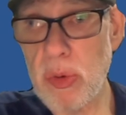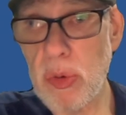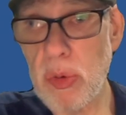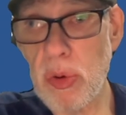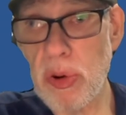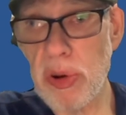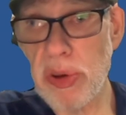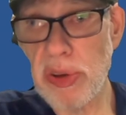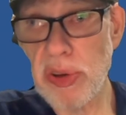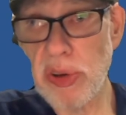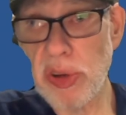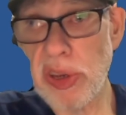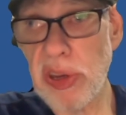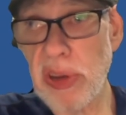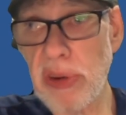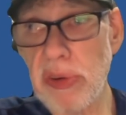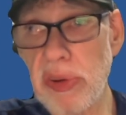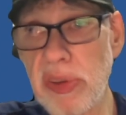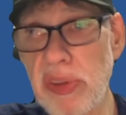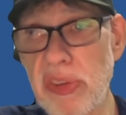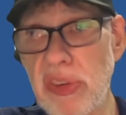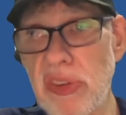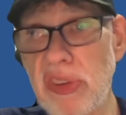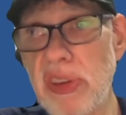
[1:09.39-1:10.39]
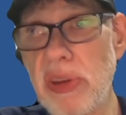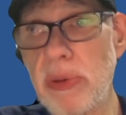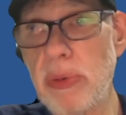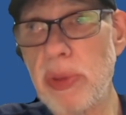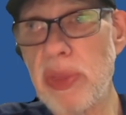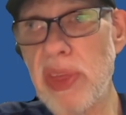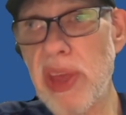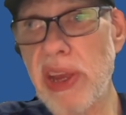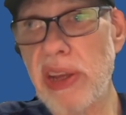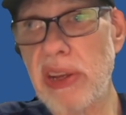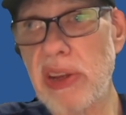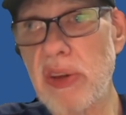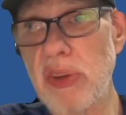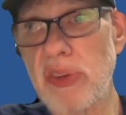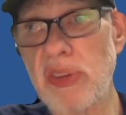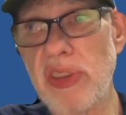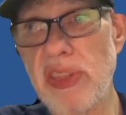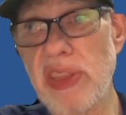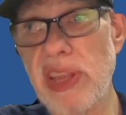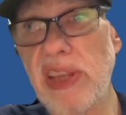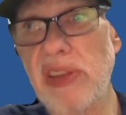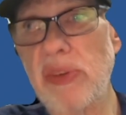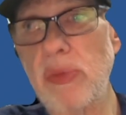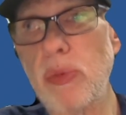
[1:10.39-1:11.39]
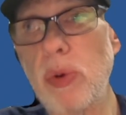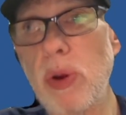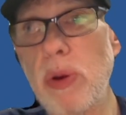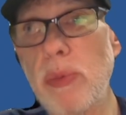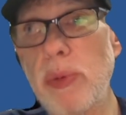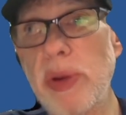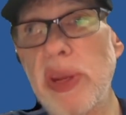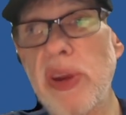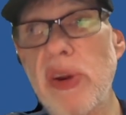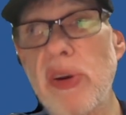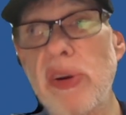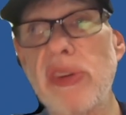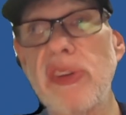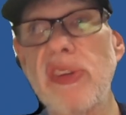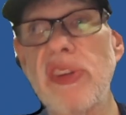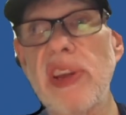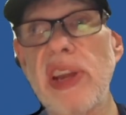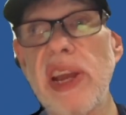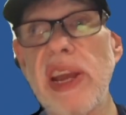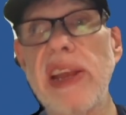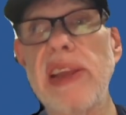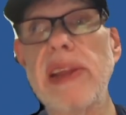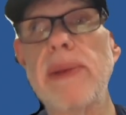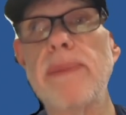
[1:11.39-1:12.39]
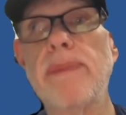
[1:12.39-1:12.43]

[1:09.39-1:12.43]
or you're curious to see where that goes, and that's where we are today.